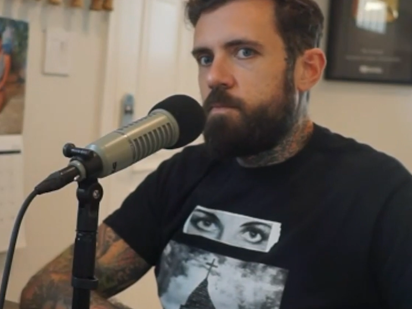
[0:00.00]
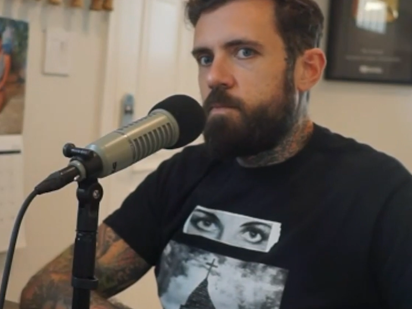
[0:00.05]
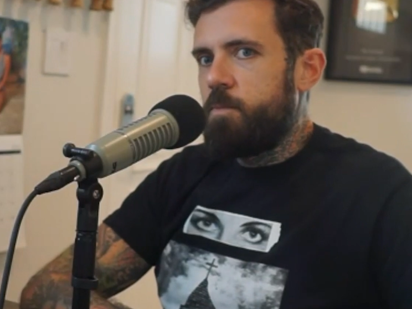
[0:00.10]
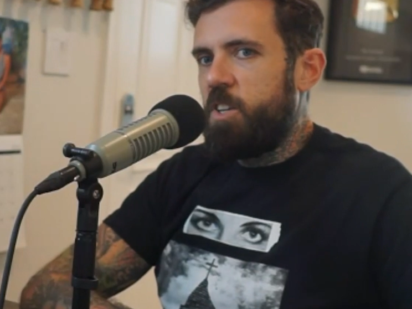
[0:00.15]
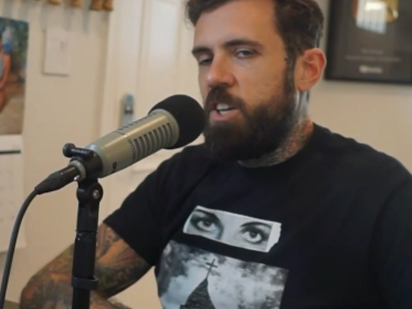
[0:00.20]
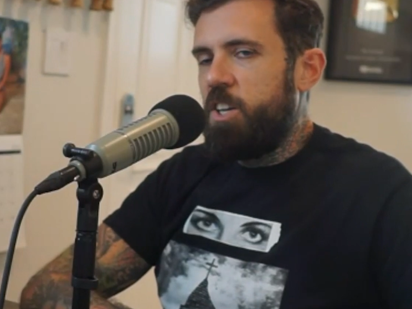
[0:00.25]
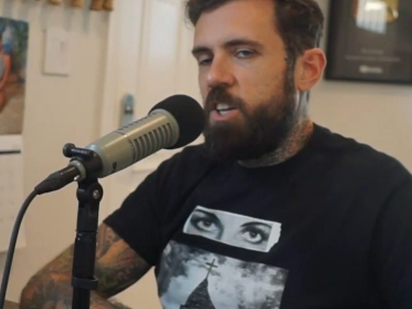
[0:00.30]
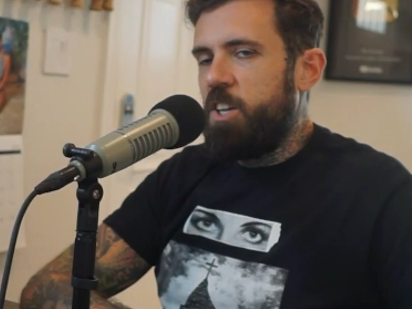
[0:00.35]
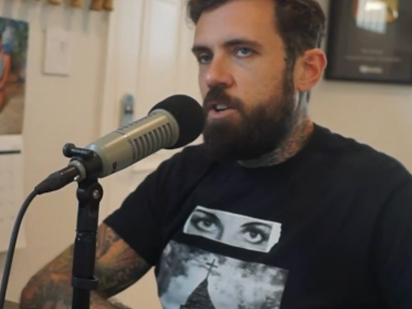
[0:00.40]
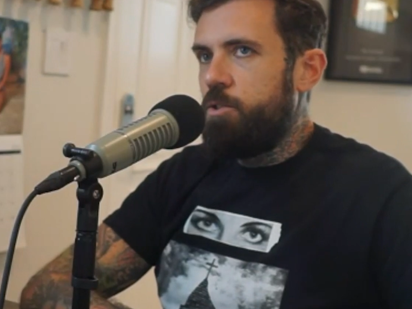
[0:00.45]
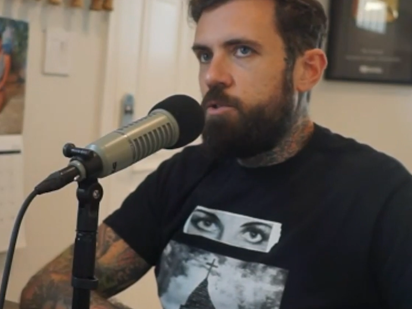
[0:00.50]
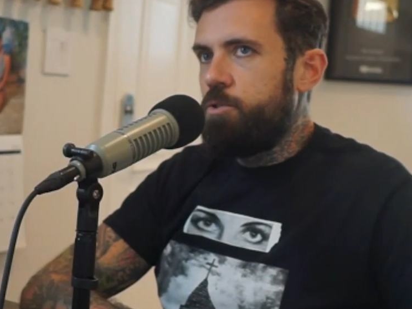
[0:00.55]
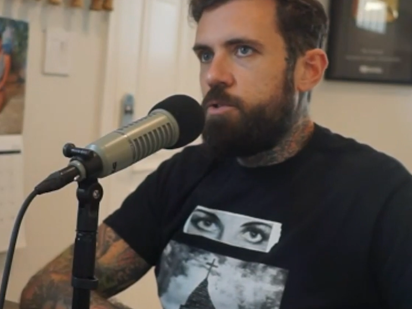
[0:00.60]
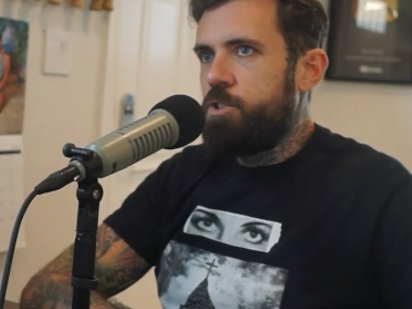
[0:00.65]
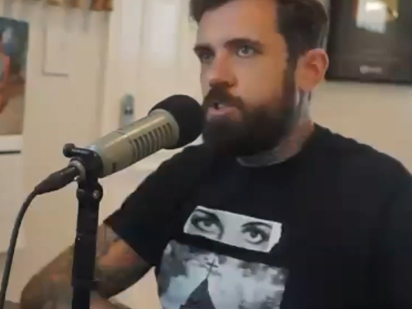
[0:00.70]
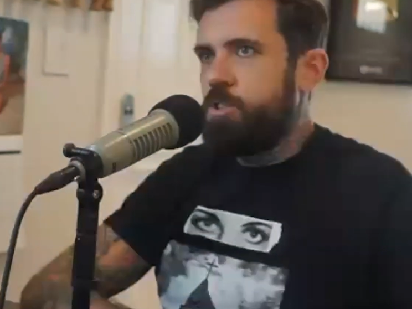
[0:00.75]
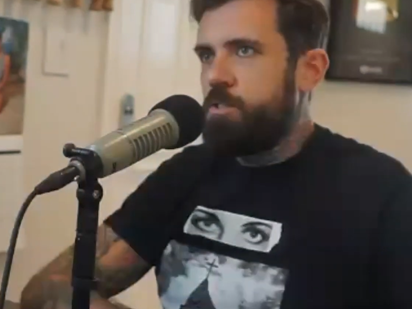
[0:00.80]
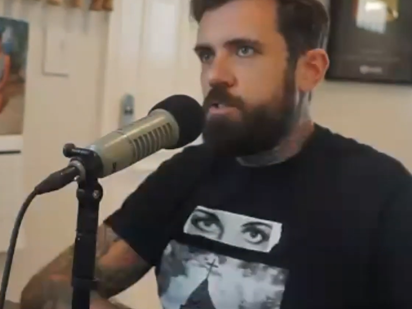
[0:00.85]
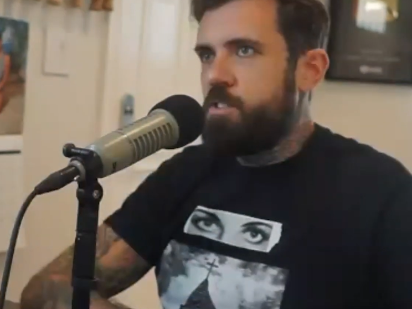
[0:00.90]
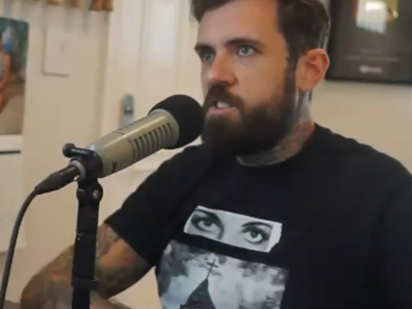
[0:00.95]

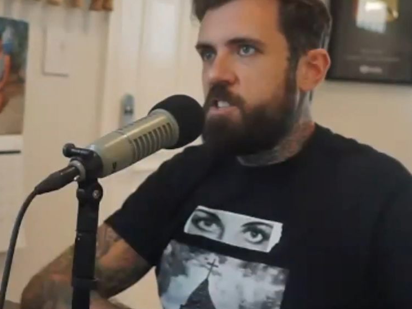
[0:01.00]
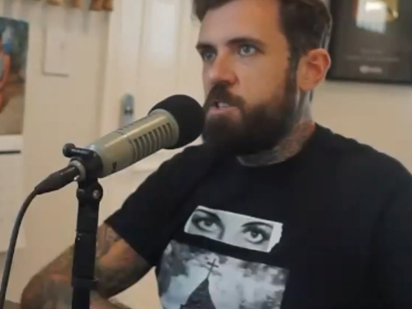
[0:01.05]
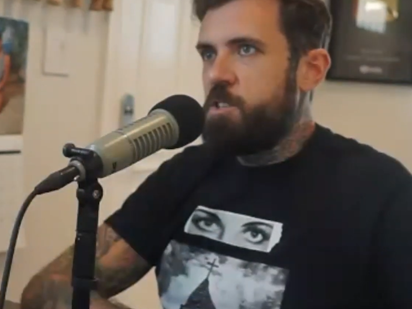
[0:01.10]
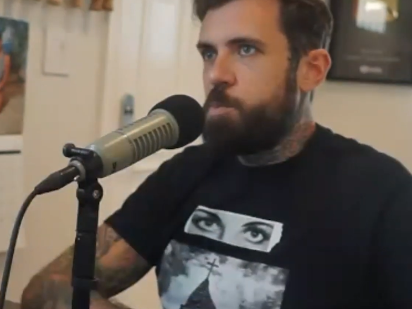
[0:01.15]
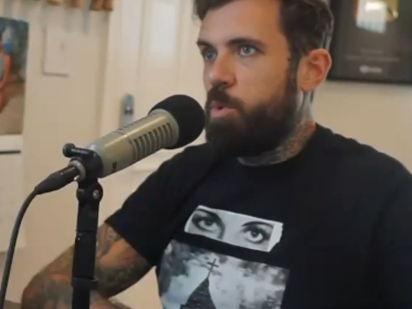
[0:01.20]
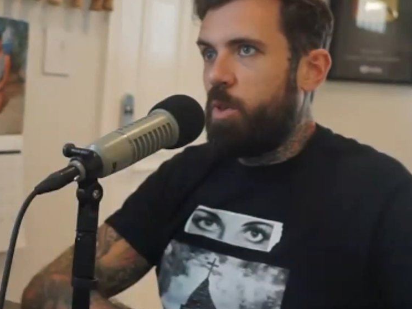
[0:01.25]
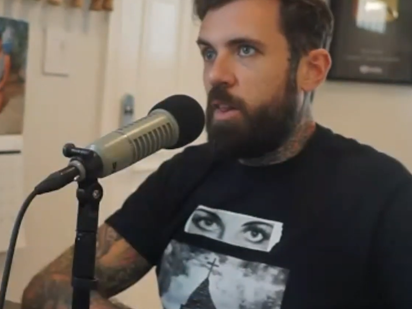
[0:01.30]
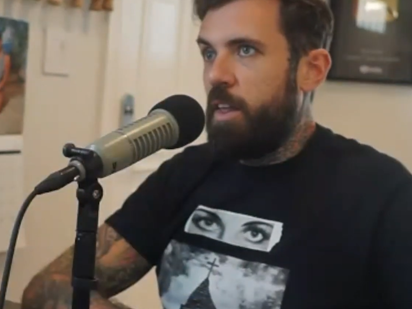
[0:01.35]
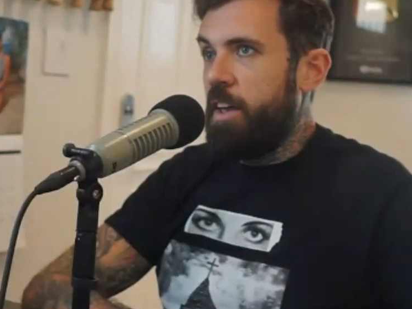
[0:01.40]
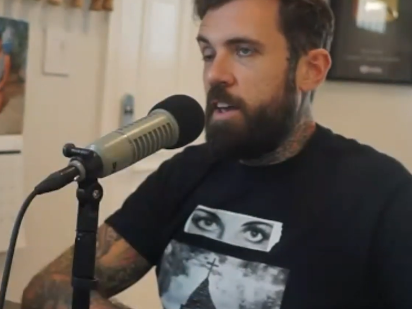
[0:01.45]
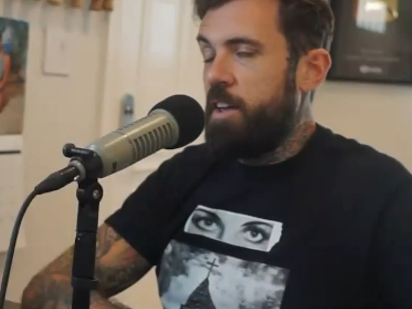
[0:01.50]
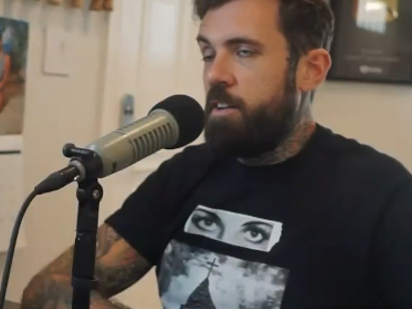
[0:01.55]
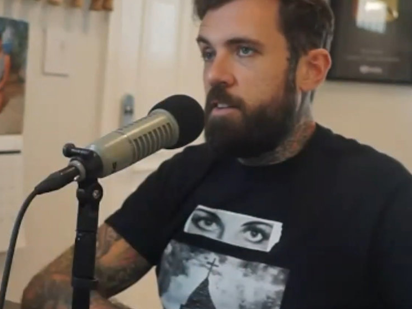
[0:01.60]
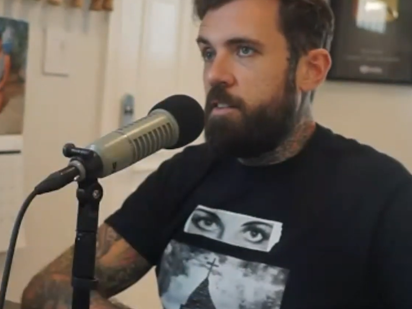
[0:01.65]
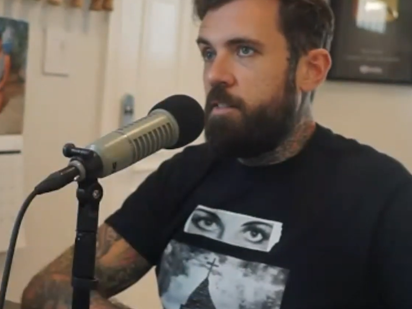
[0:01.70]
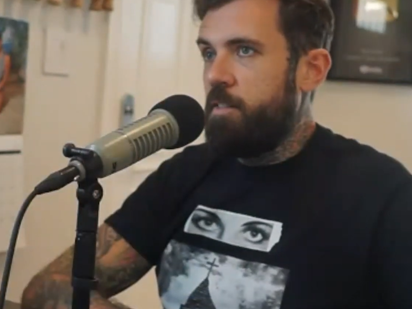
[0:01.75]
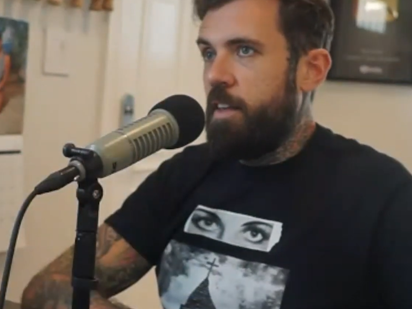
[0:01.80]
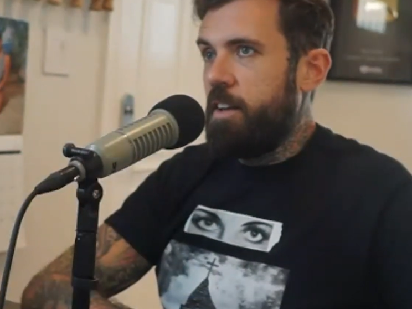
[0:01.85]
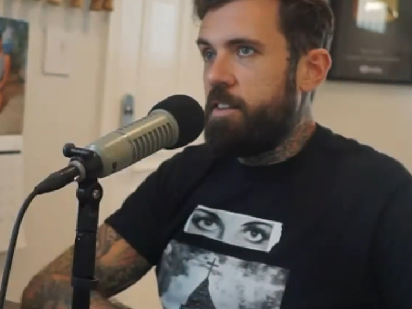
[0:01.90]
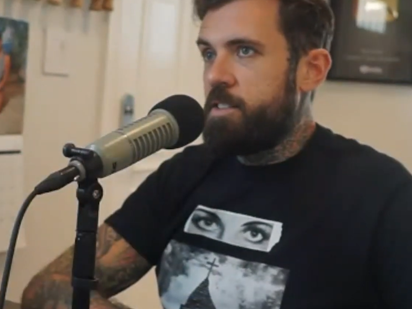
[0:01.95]
Huge split
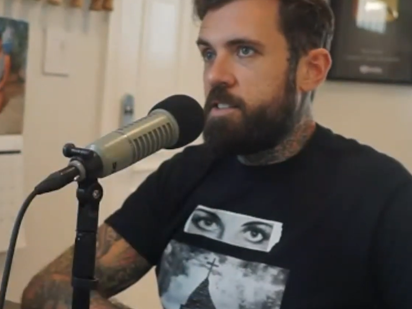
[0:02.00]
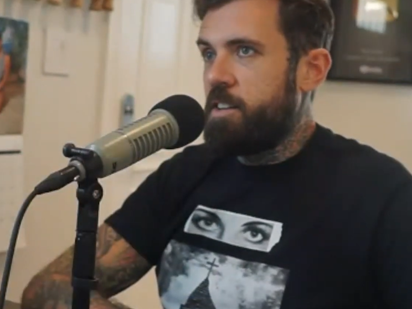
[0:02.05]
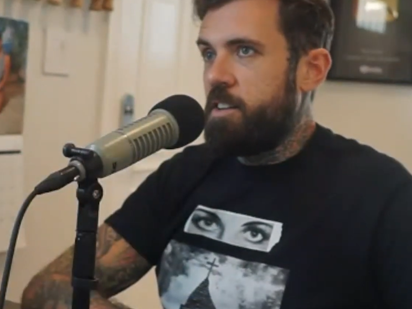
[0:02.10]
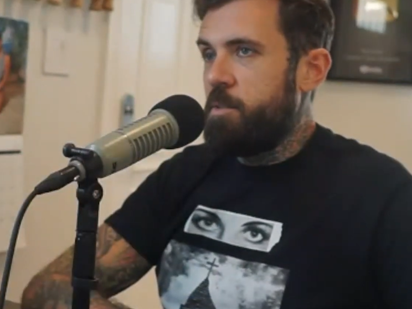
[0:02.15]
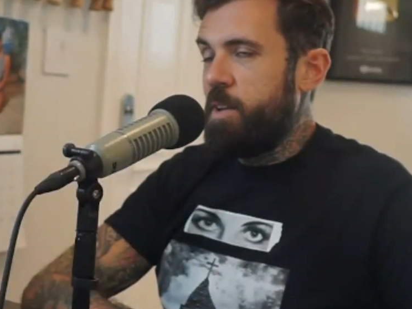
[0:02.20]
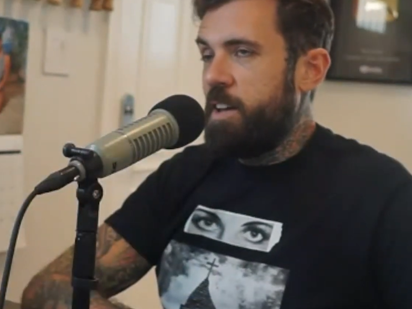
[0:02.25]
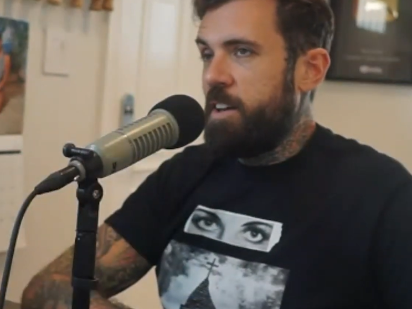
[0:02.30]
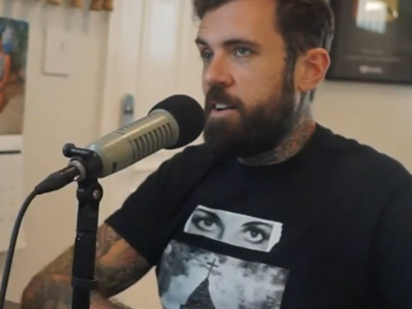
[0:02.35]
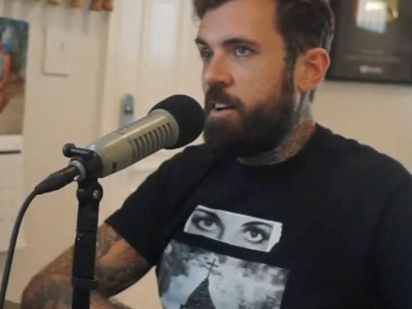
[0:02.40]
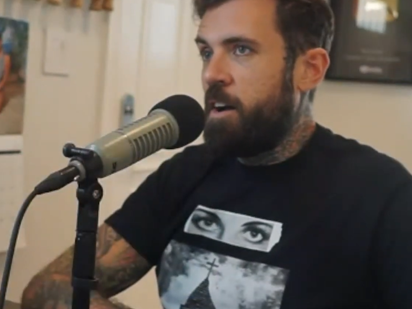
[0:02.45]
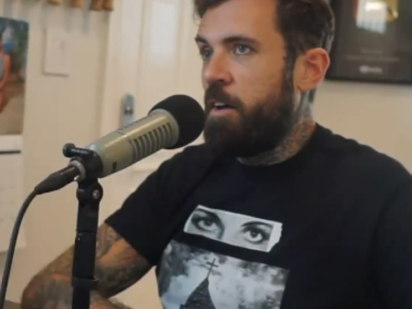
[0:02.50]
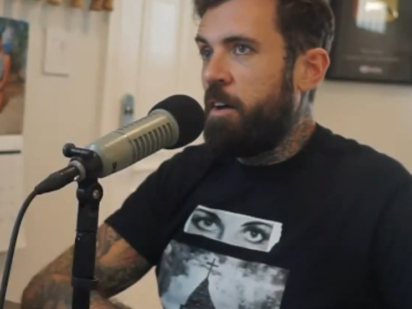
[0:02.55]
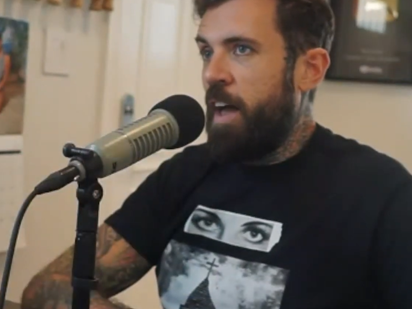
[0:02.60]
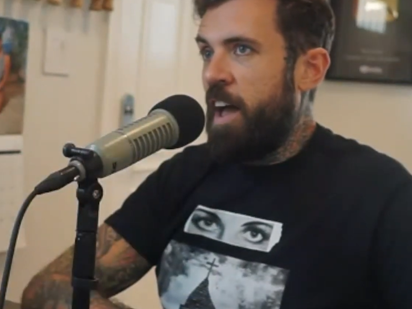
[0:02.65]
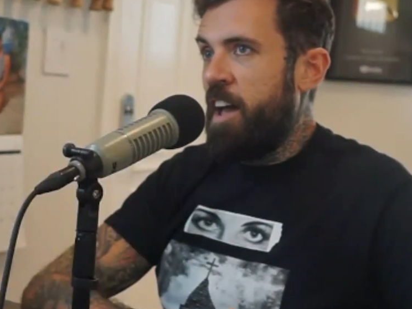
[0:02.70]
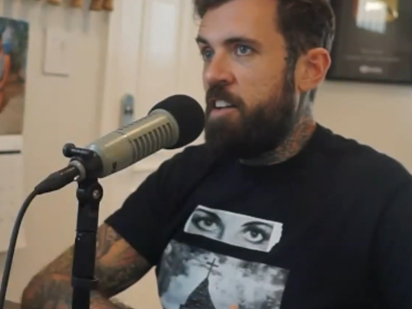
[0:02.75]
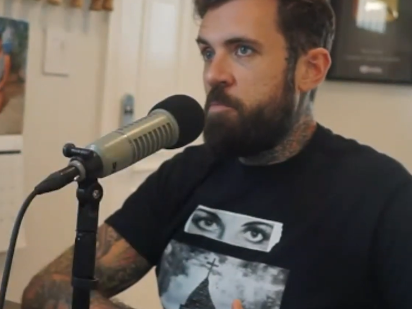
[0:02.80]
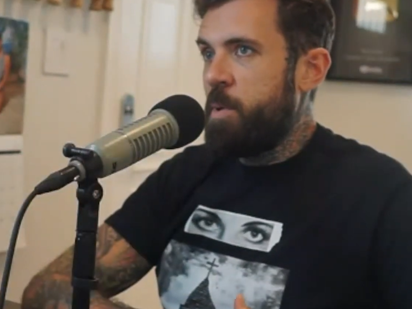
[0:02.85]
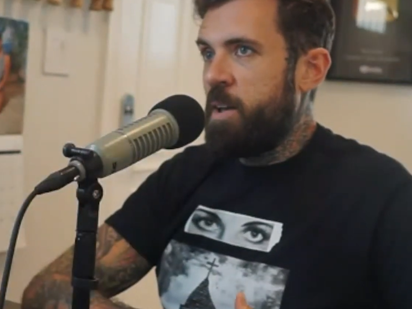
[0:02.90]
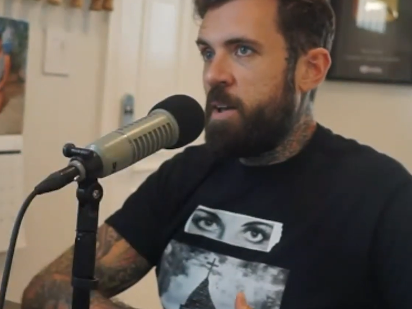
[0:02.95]
that's going to be in our
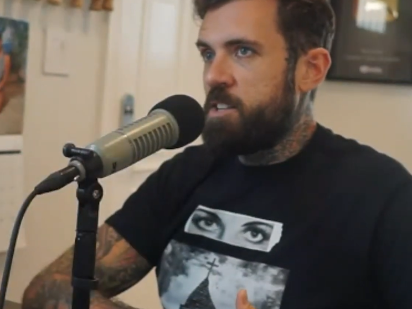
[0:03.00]
life,